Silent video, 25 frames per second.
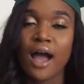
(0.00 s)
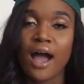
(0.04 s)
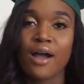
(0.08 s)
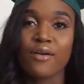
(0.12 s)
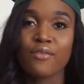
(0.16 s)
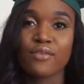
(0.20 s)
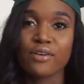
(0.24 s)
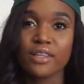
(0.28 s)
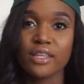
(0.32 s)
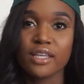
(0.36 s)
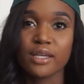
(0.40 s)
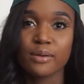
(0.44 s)

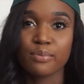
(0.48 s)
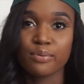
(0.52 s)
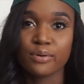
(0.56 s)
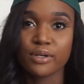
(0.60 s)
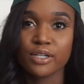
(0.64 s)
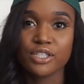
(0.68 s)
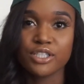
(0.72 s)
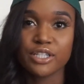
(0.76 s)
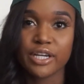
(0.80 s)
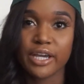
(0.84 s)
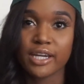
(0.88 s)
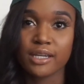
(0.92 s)
really
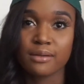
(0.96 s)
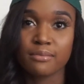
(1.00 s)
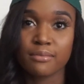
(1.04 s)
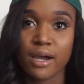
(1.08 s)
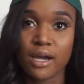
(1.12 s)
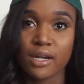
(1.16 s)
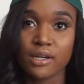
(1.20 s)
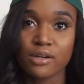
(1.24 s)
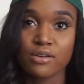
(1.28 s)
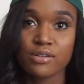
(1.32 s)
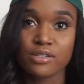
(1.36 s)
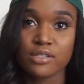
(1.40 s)
appreciated
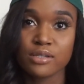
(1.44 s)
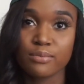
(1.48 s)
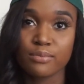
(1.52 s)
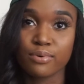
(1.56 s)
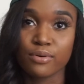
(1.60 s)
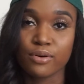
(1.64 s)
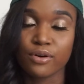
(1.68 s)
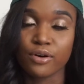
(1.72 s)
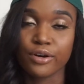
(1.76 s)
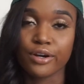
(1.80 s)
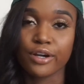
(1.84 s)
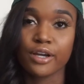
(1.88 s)
my nursing
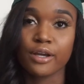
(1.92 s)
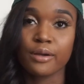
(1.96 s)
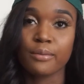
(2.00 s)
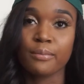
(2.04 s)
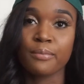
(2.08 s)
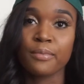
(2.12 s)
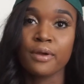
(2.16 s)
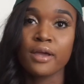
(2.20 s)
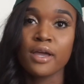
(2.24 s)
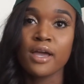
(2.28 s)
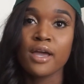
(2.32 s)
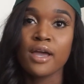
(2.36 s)

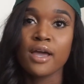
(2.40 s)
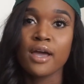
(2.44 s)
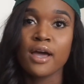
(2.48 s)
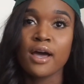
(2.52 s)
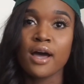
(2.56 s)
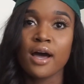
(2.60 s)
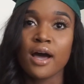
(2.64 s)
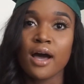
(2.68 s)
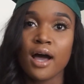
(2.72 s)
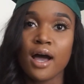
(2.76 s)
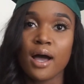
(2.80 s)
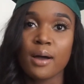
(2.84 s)
program
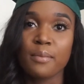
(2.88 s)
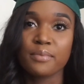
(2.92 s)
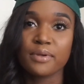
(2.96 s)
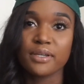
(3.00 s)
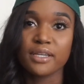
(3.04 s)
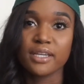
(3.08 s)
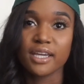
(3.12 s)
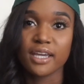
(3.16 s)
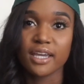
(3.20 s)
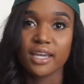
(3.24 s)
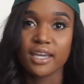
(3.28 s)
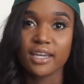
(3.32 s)

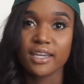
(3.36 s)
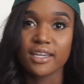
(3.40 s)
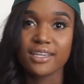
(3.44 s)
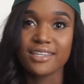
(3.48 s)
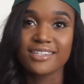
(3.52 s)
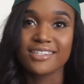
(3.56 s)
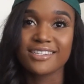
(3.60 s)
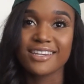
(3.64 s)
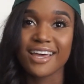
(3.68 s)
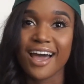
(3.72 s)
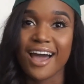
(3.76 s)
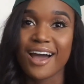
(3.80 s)

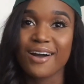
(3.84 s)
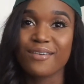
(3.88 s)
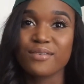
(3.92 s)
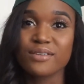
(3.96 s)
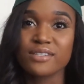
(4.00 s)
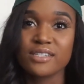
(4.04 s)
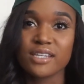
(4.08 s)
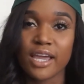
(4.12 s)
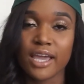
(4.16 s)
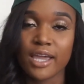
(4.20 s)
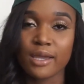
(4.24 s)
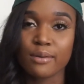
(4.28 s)
because I
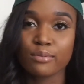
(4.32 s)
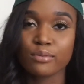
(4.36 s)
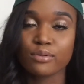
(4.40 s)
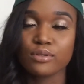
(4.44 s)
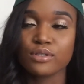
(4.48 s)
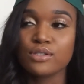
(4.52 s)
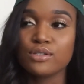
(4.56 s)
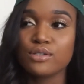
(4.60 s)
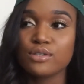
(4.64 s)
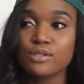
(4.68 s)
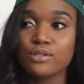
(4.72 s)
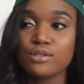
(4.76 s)
was able
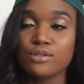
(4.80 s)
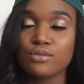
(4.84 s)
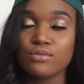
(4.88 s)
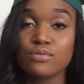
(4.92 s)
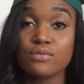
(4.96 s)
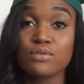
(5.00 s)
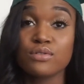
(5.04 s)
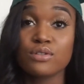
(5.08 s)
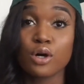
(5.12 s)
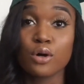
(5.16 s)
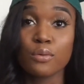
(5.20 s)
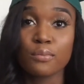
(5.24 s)
to do
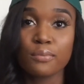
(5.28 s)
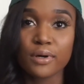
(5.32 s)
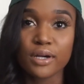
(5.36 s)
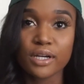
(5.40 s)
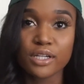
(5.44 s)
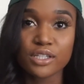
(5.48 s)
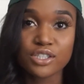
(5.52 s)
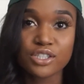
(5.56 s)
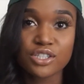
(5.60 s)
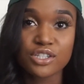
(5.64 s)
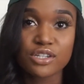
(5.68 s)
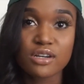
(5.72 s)
so
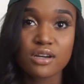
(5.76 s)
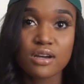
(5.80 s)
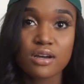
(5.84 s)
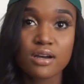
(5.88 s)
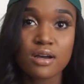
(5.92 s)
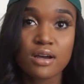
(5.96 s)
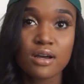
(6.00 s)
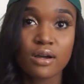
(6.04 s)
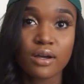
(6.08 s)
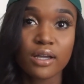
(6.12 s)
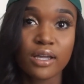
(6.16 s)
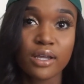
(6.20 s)
much
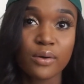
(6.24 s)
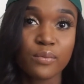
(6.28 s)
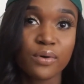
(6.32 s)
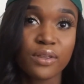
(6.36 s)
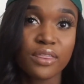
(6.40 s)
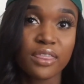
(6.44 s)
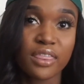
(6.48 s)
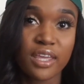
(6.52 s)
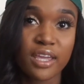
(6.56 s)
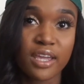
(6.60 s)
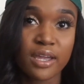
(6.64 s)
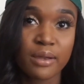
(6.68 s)

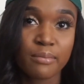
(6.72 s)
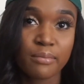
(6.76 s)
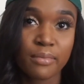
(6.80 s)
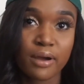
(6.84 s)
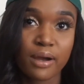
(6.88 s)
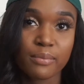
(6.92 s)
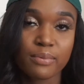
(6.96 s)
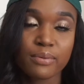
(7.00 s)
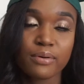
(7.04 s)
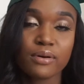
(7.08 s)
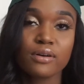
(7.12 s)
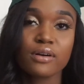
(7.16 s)
within
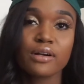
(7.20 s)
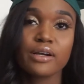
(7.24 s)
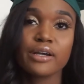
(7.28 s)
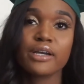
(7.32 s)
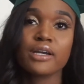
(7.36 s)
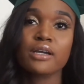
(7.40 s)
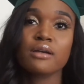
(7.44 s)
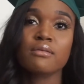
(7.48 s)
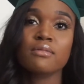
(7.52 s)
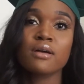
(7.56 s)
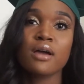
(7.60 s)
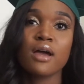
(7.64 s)
my
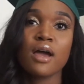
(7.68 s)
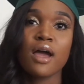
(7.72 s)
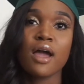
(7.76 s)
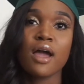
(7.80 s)
program.